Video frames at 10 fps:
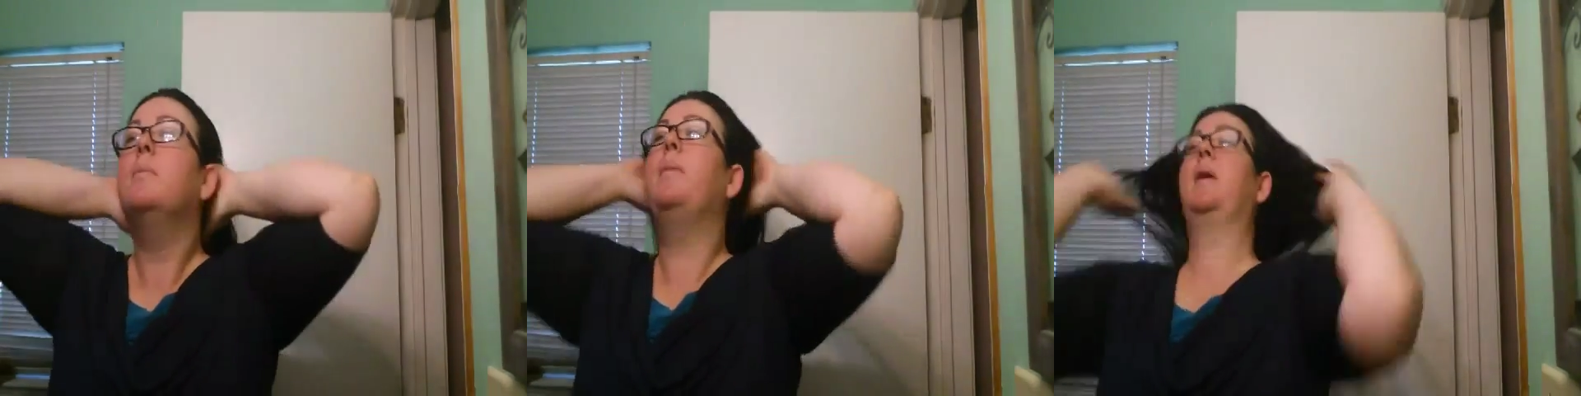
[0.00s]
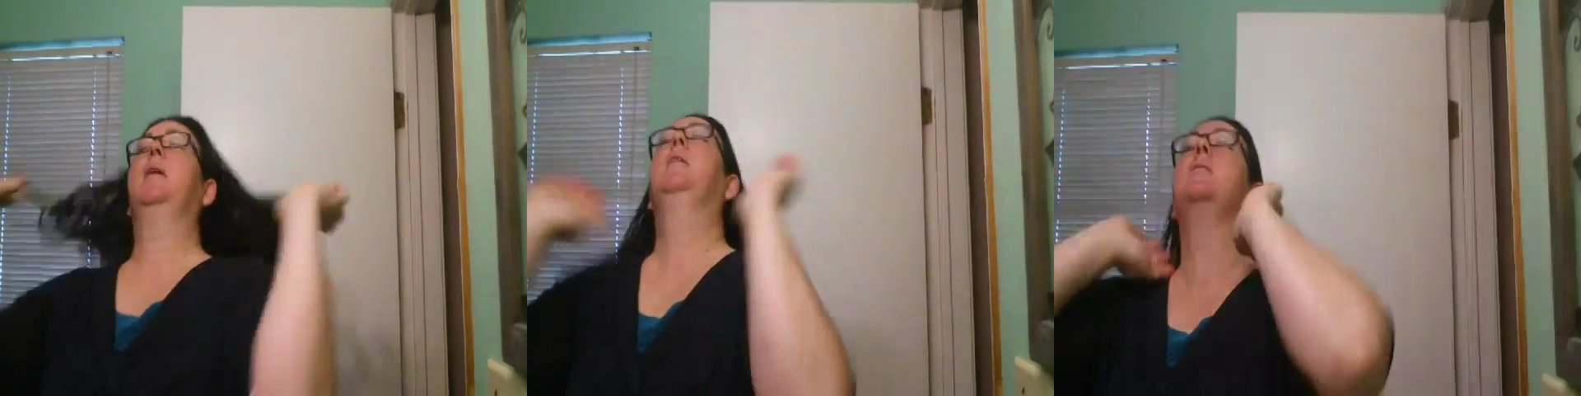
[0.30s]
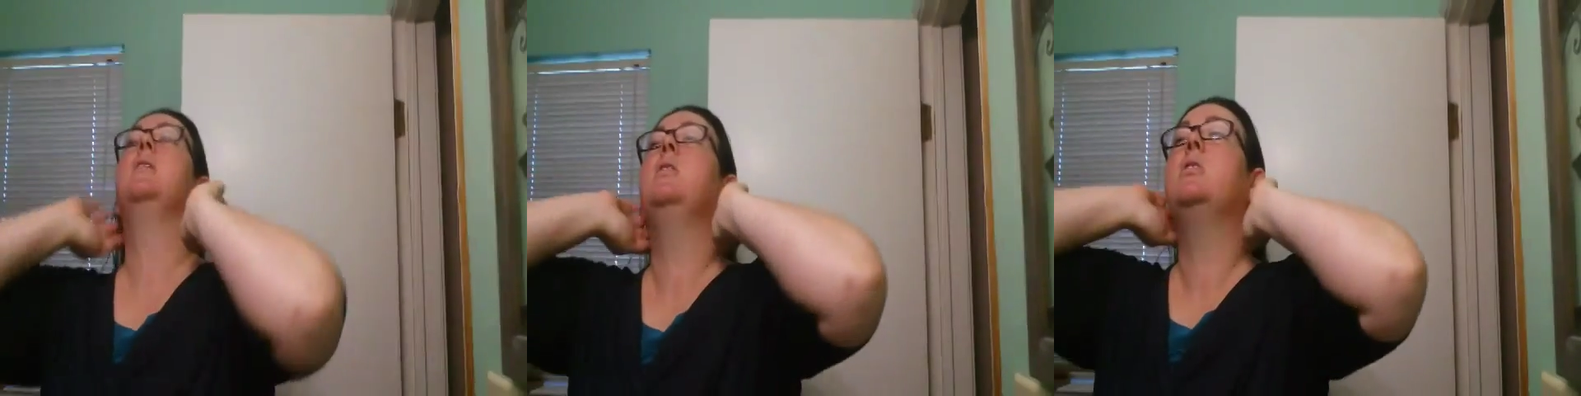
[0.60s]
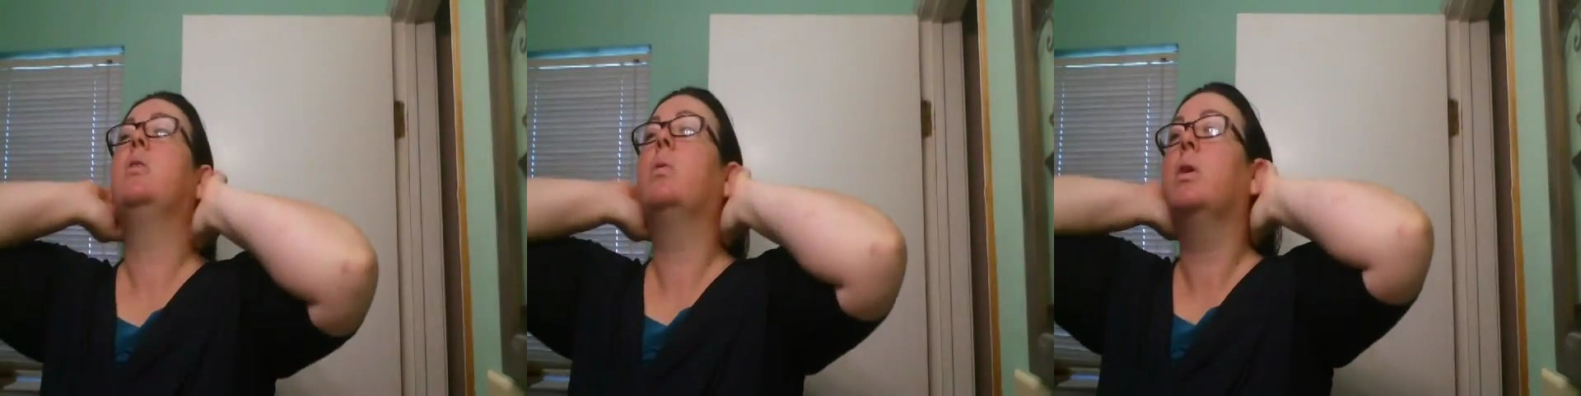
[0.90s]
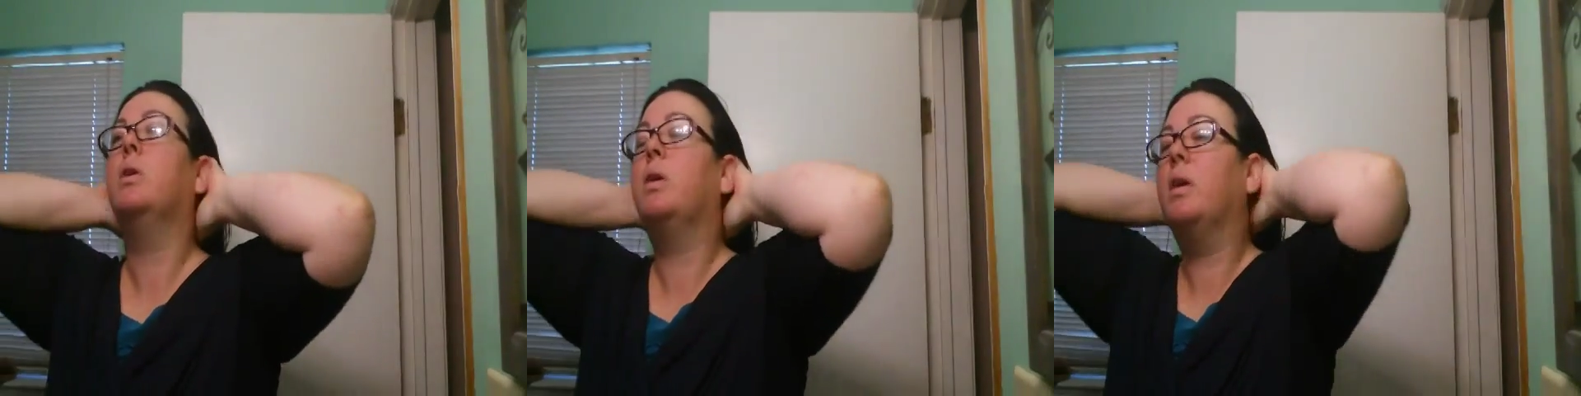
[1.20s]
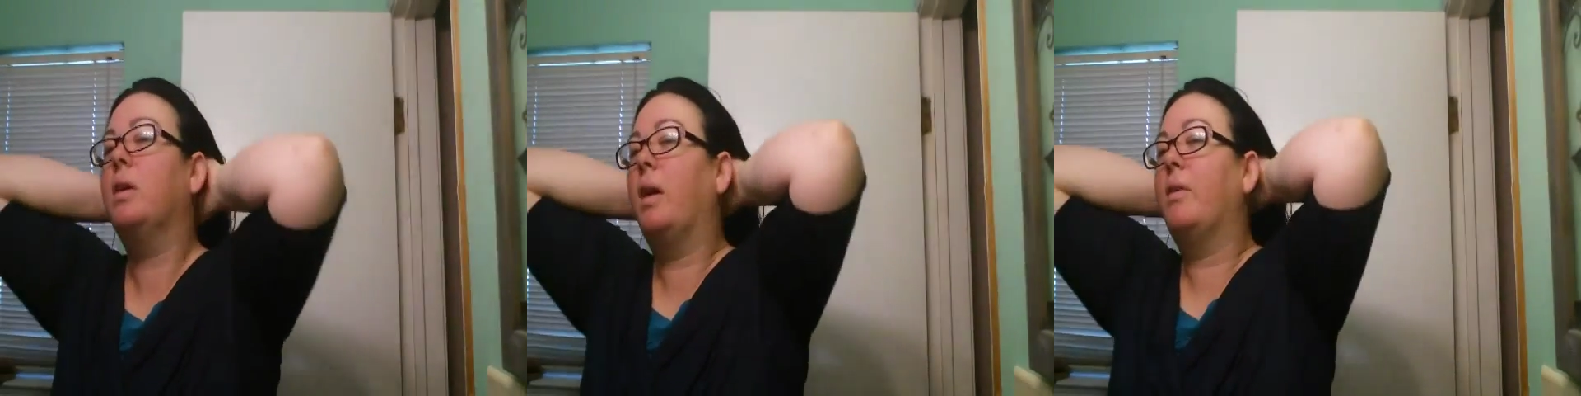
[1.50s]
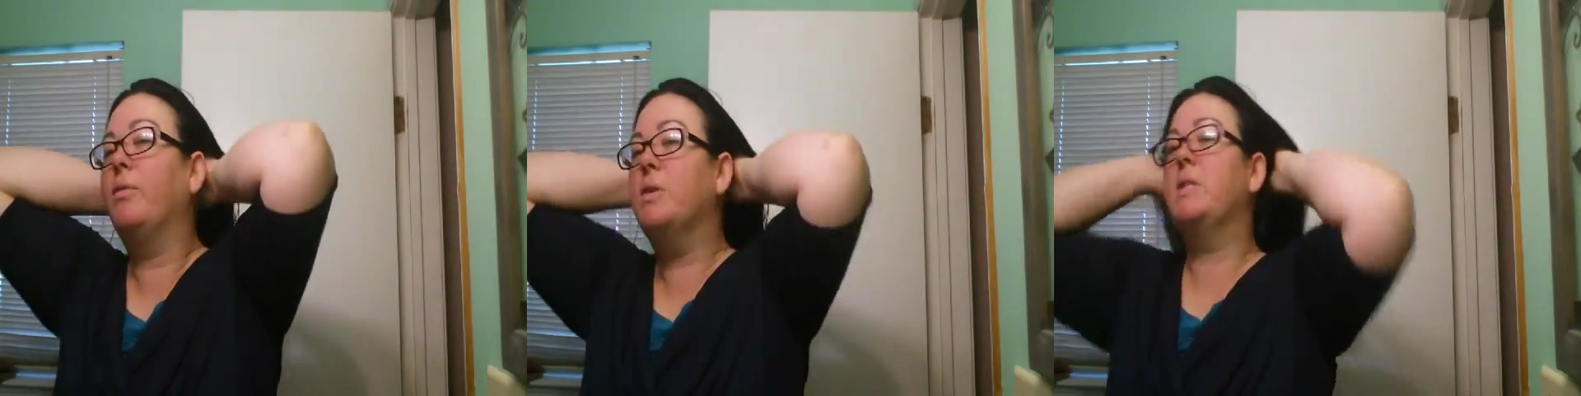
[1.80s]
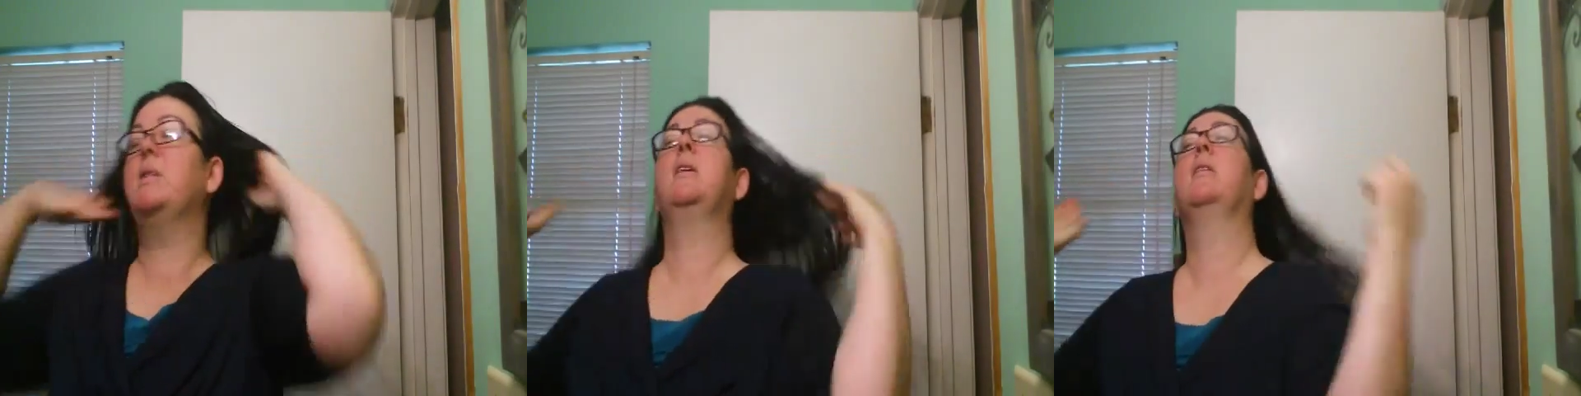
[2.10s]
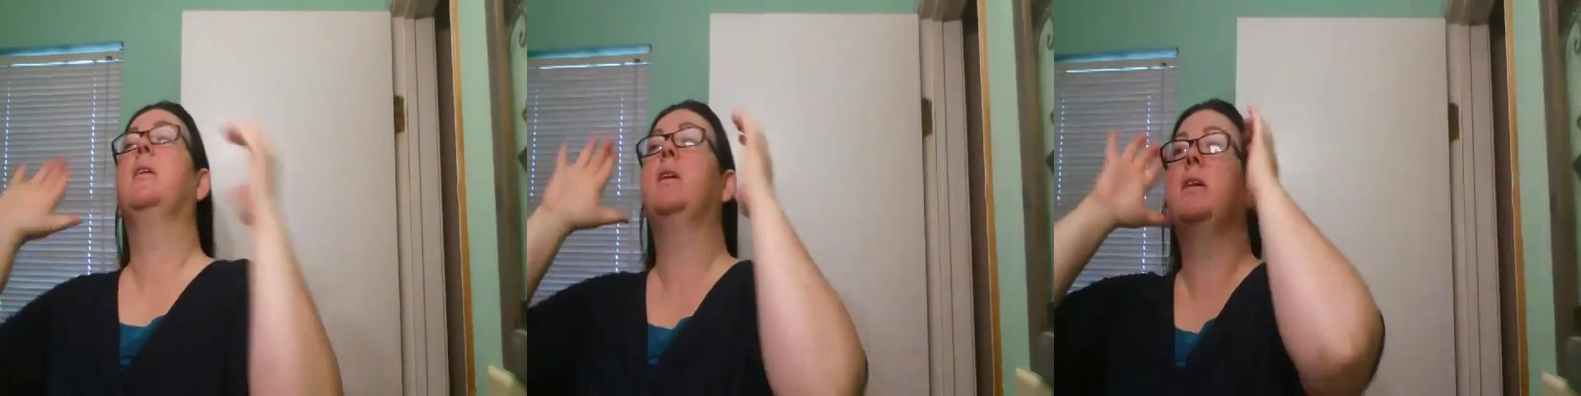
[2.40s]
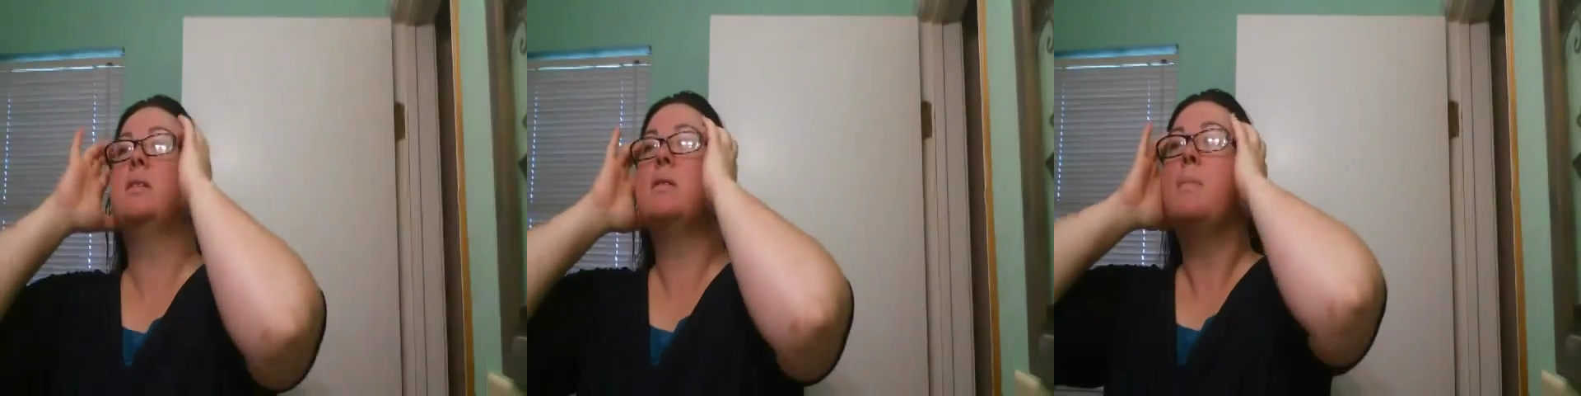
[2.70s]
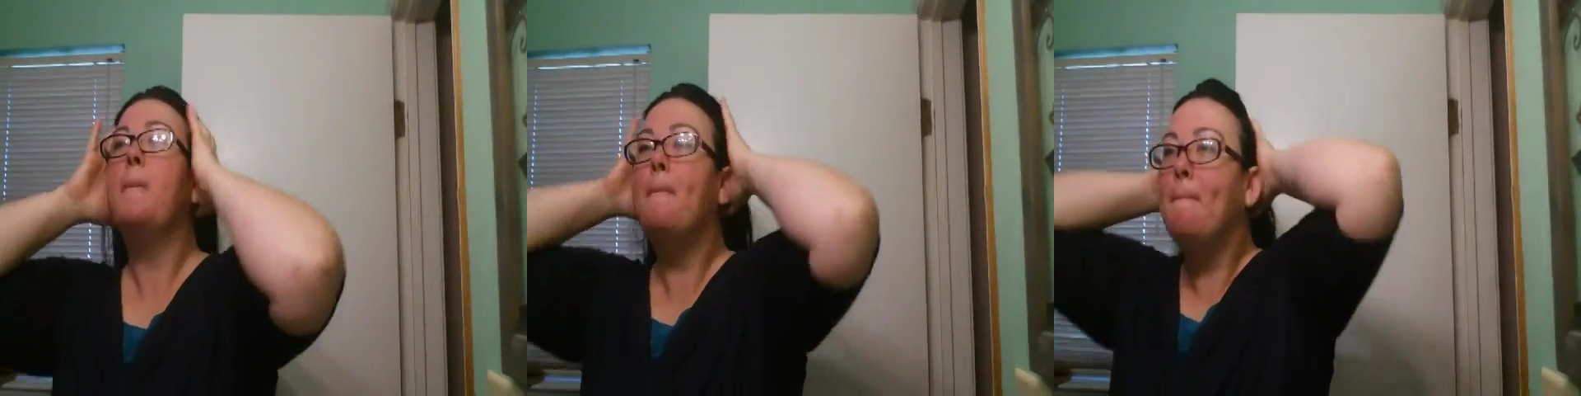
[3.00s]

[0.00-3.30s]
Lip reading: paying attention to where you get like frizzy areas.